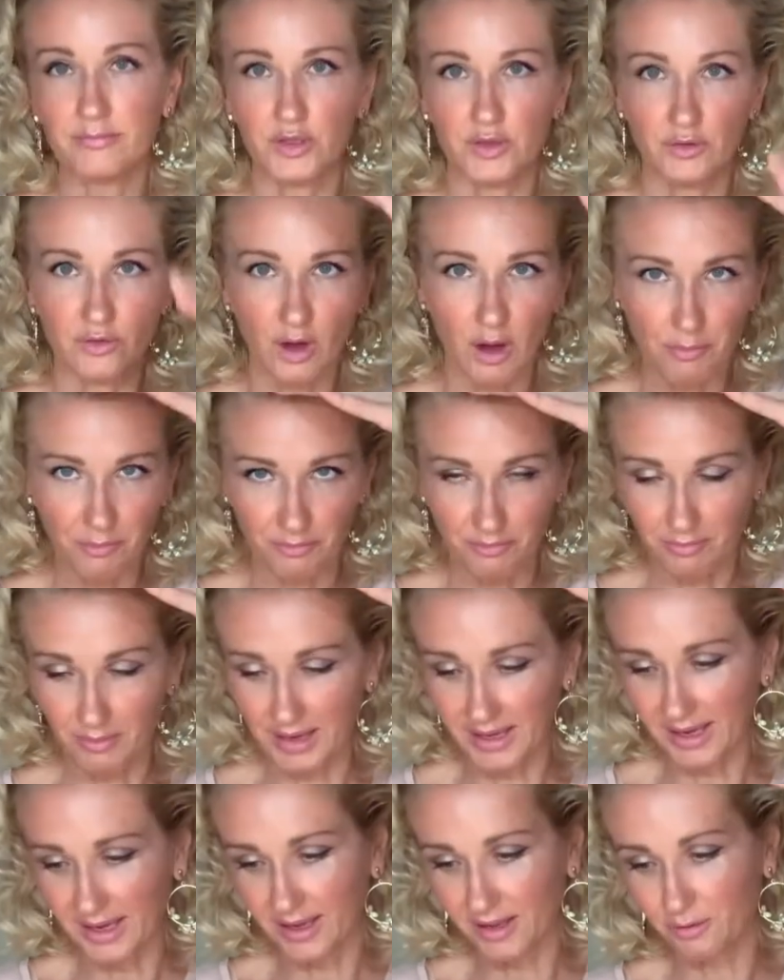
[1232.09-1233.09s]
the top of my
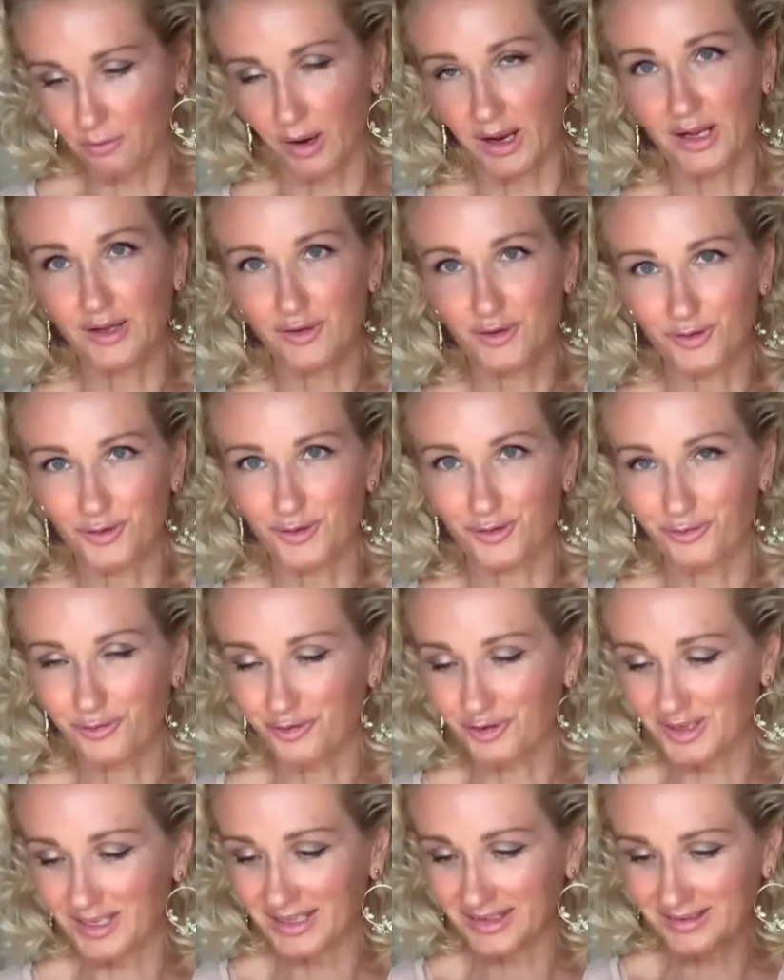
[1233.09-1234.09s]
head right to the
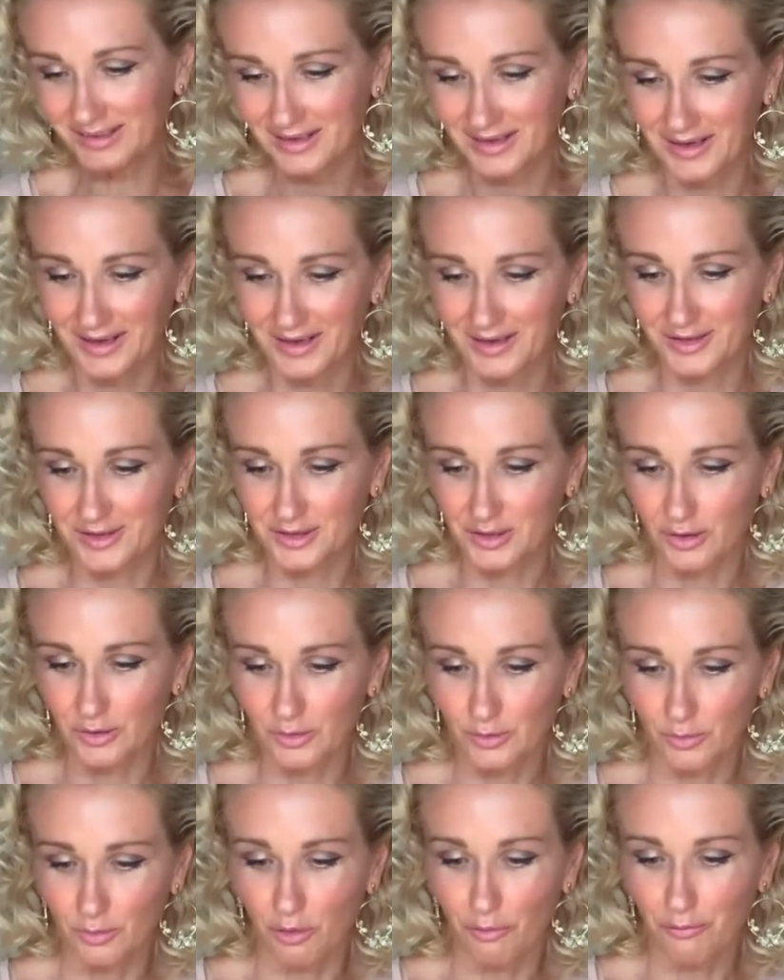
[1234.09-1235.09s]
feet.
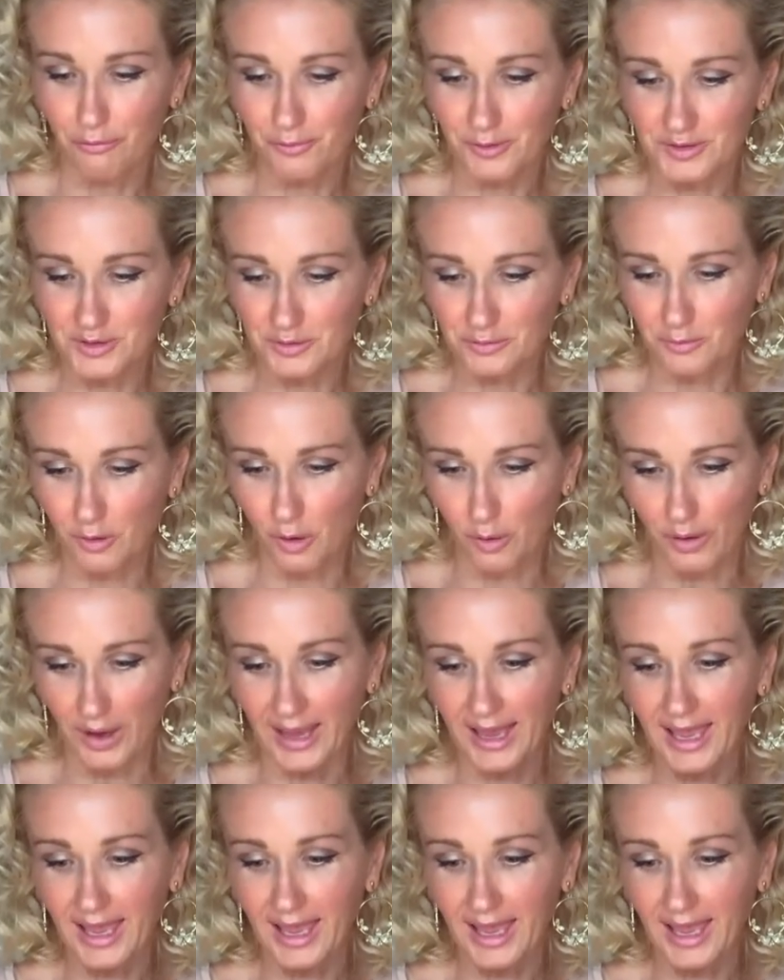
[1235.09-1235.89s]
So first of all,